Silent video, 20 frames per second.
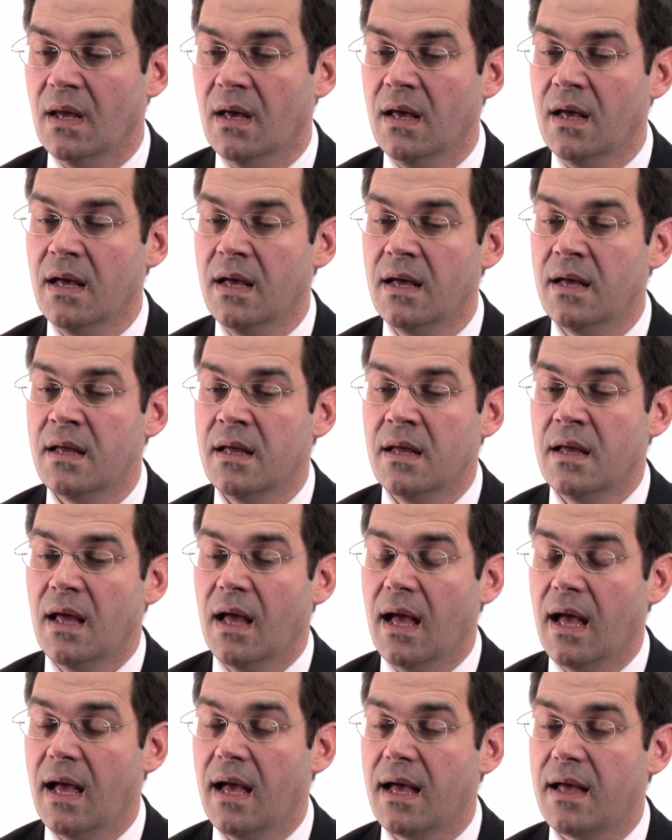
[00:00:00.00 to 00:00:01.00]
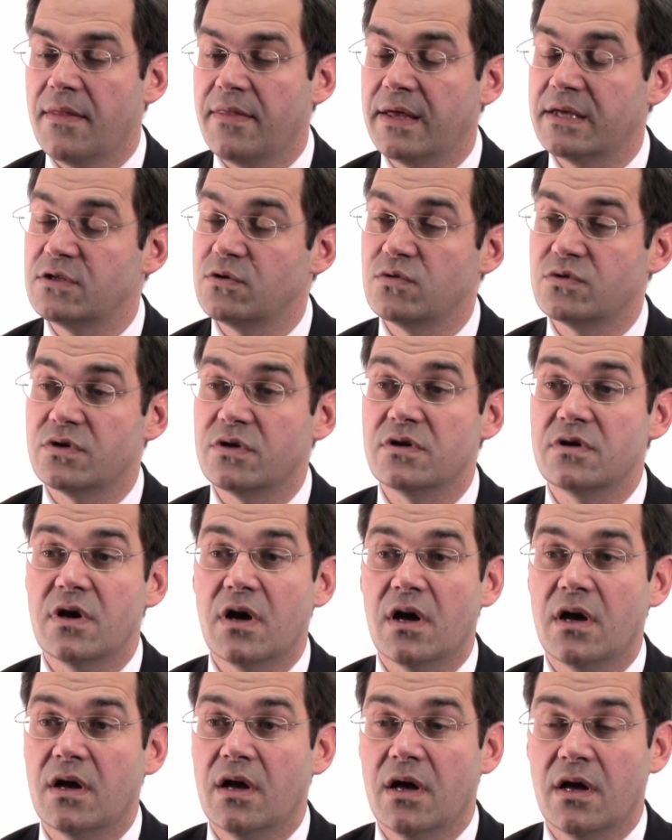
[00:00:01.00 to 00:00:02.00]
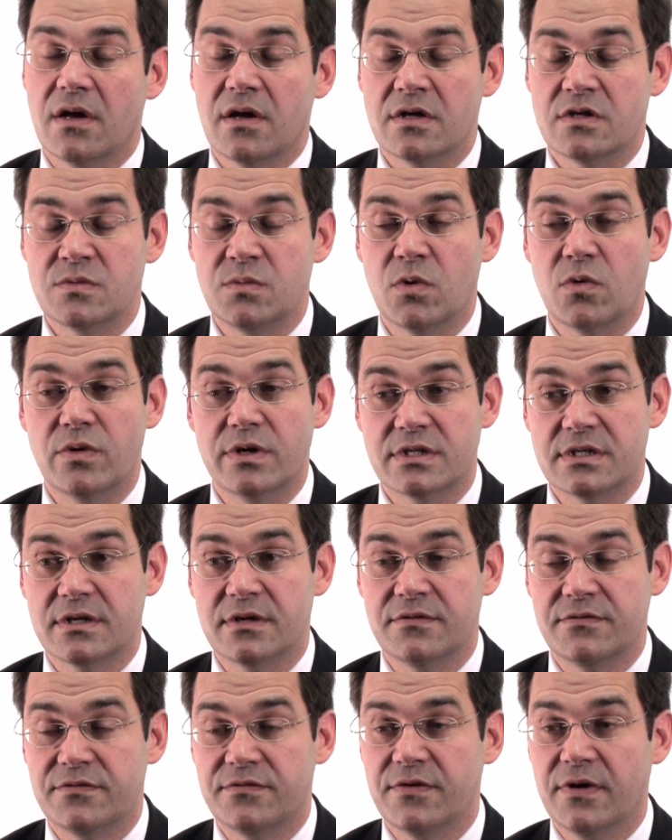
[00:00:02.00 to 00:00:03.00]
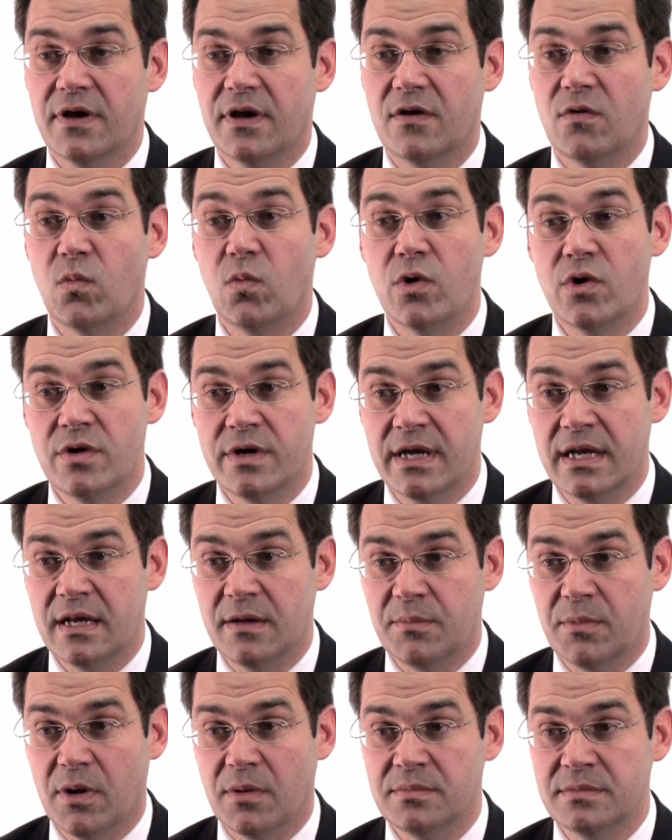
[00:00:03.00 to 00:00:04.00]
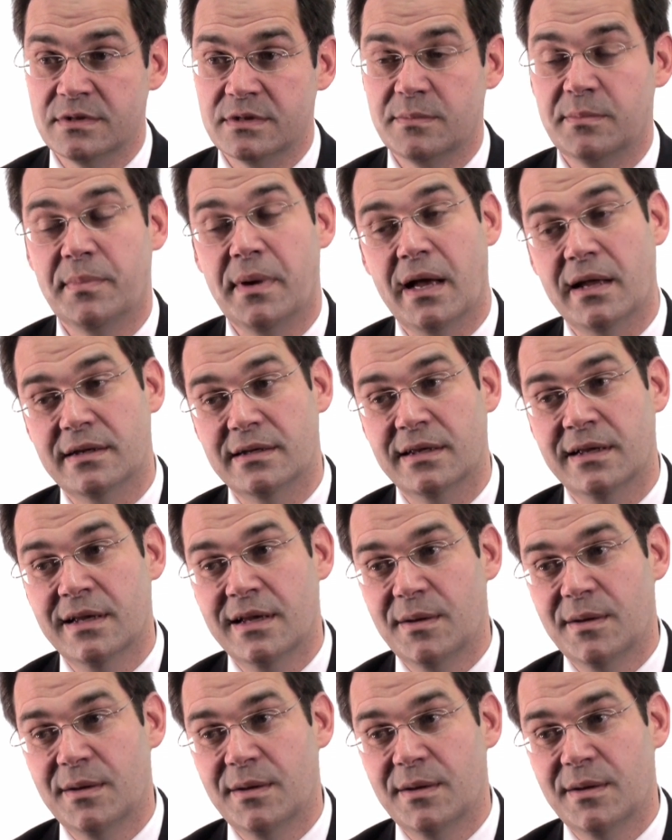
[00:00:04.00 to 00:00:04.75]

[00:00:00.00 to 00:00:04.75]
There's also a small risk of wound healing problems, but